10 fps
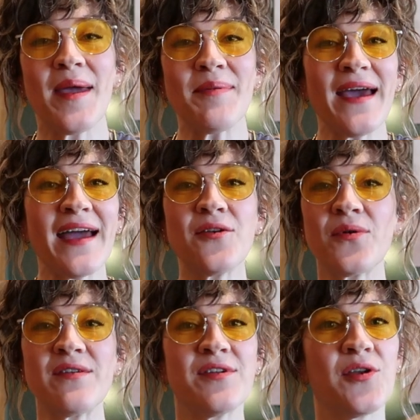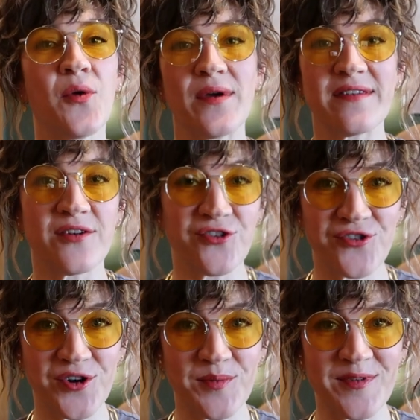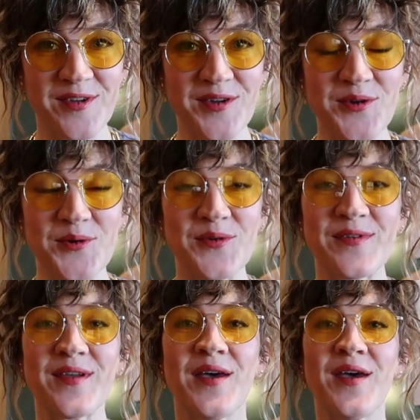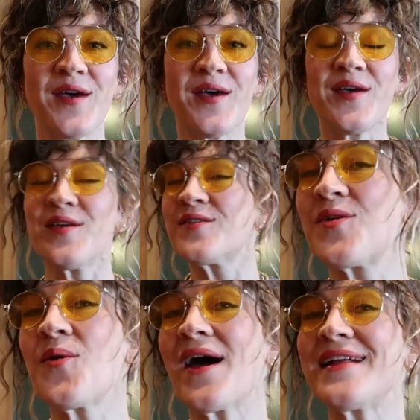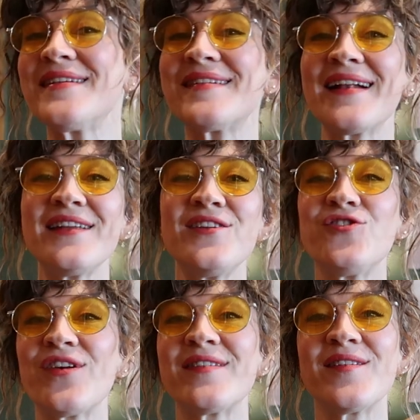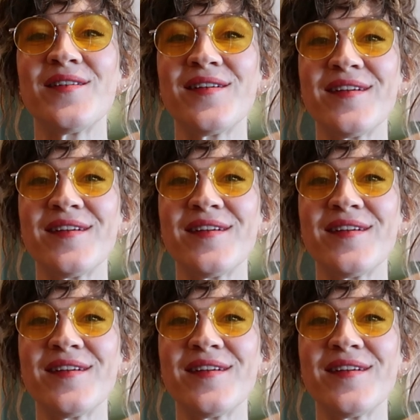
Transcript: Maybe I don't even know what search terms to use, so I decided to just